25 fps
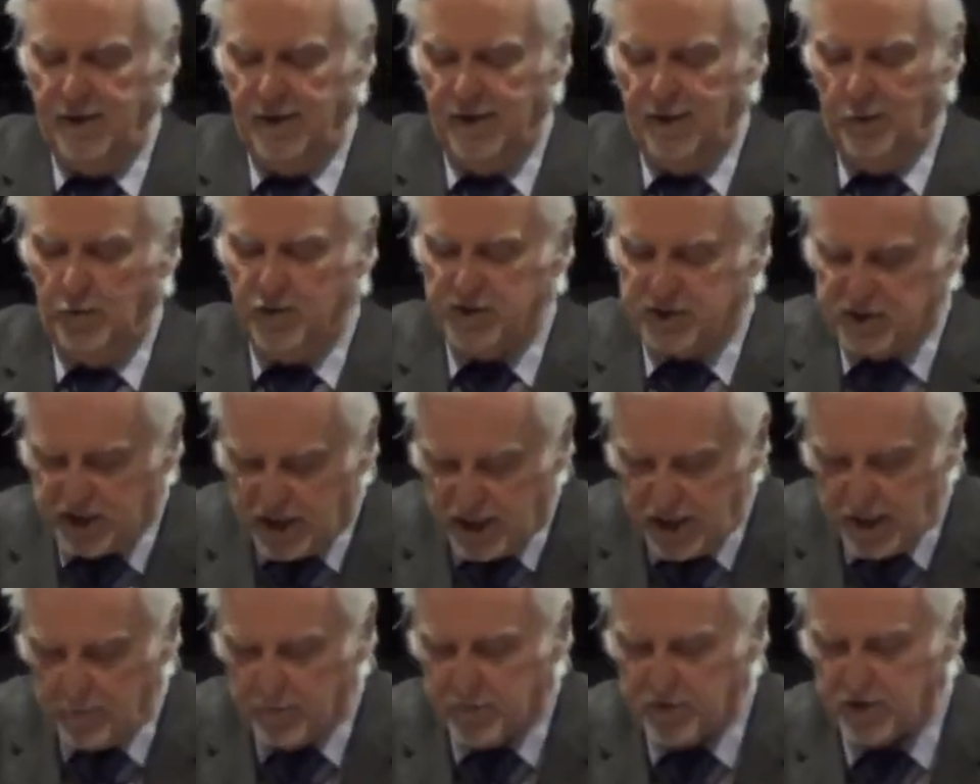which
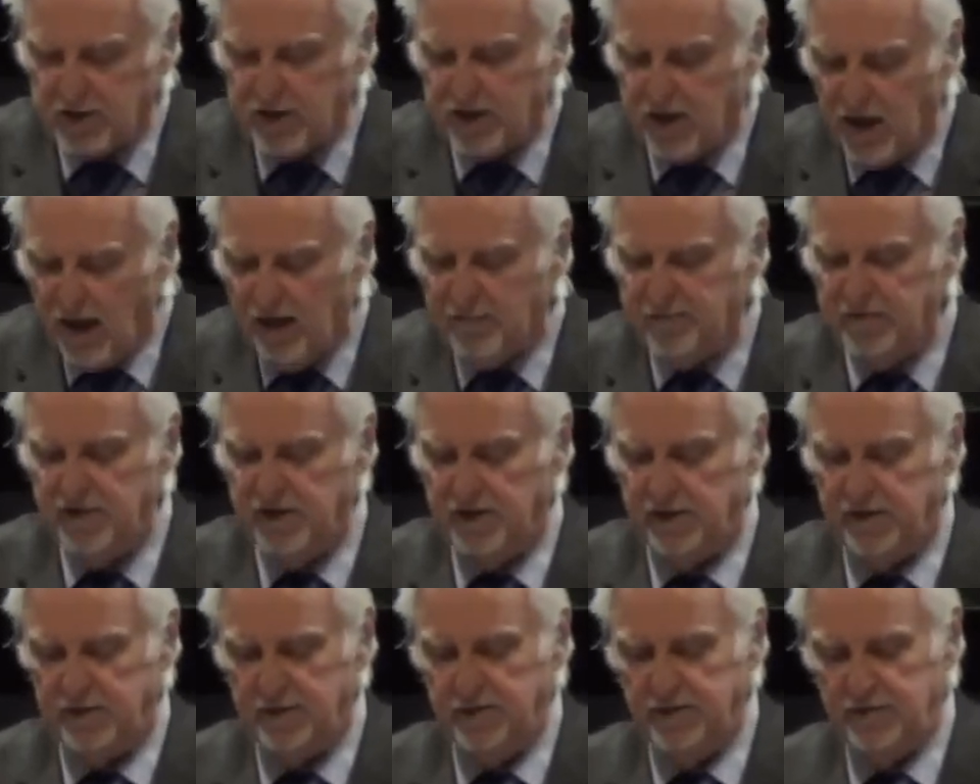keepeth
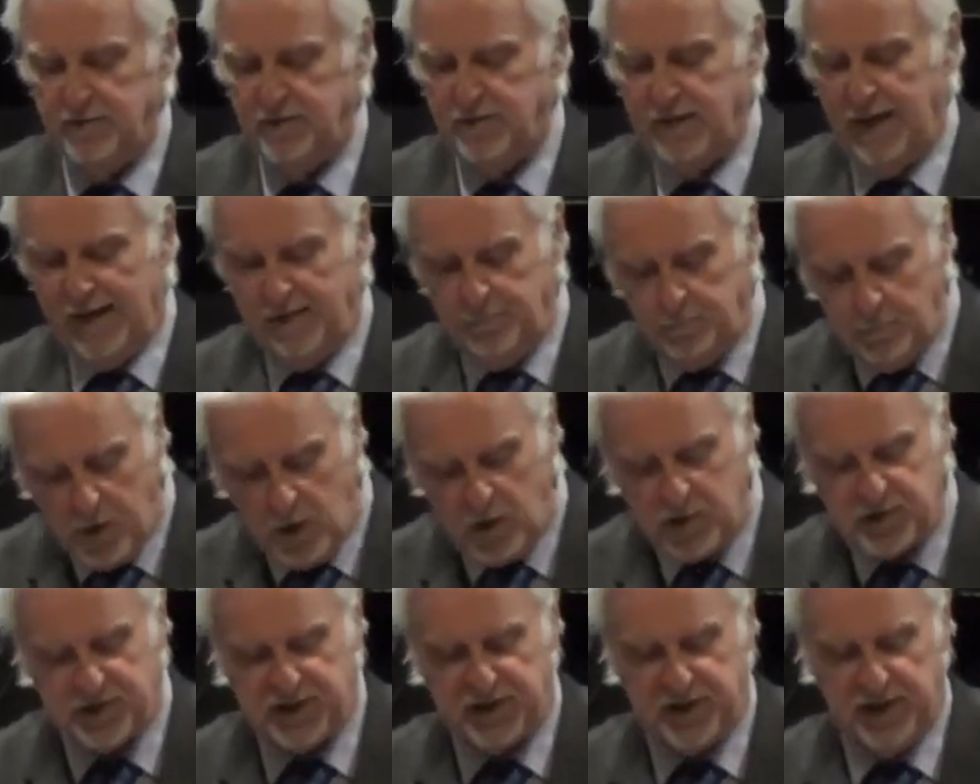covenant and
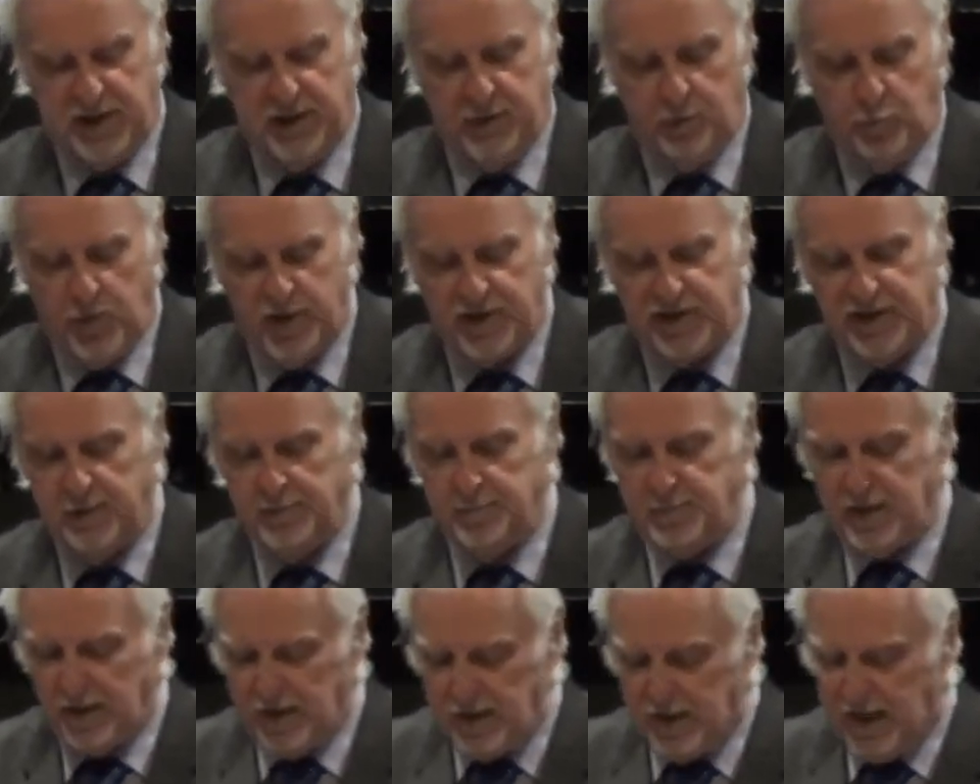mercy with them
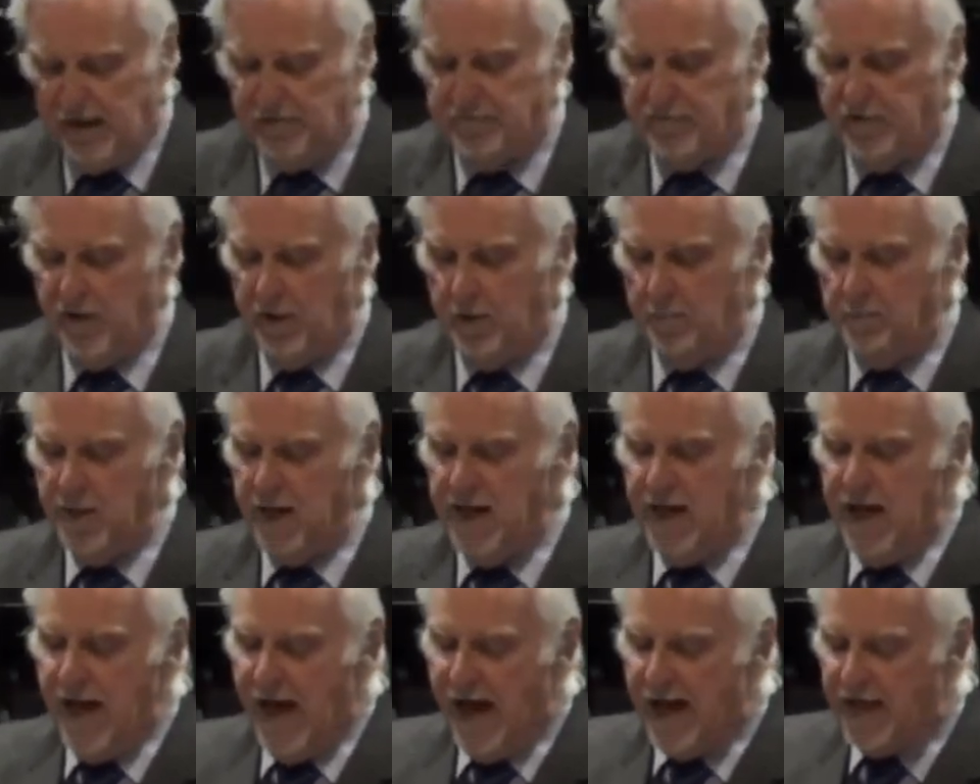that love him
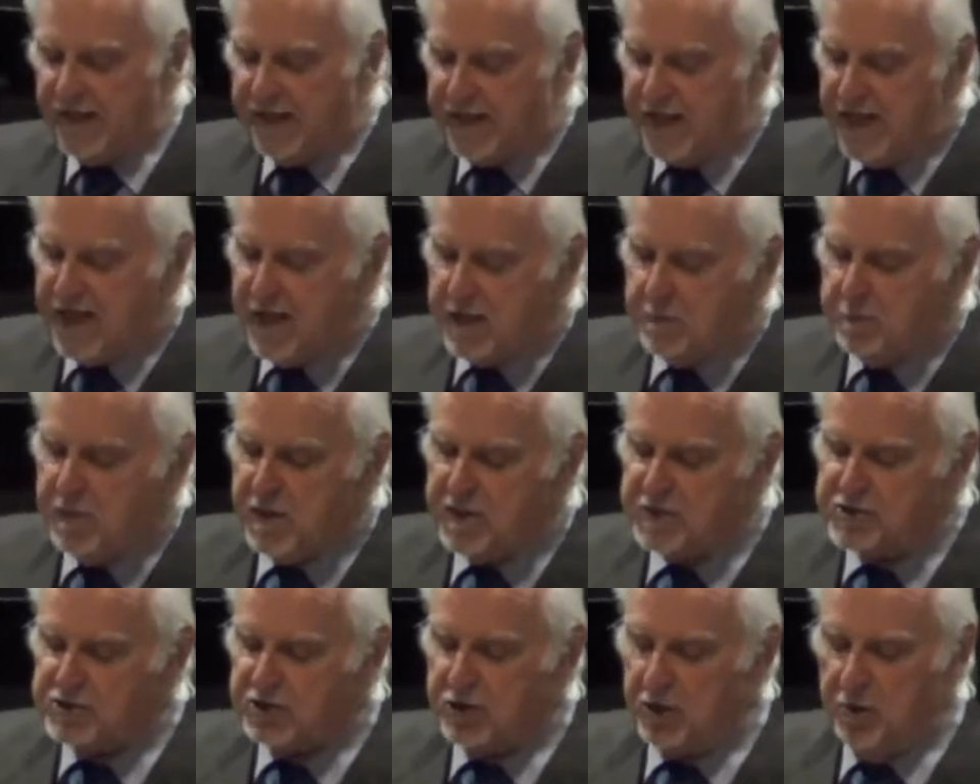and keep
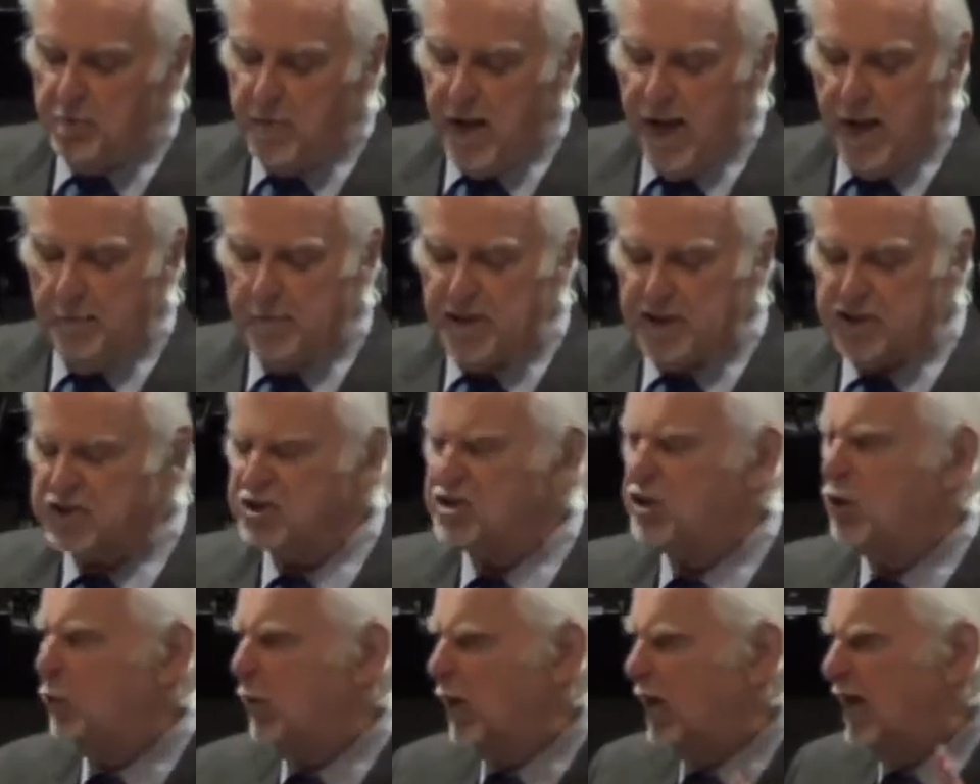his commandments
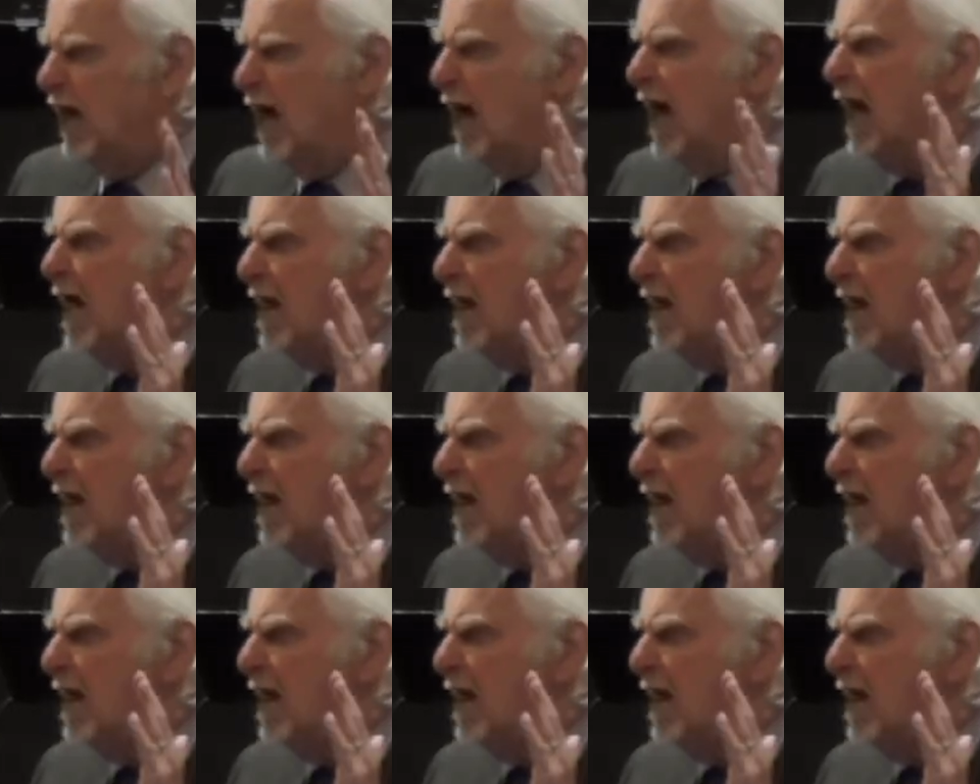to a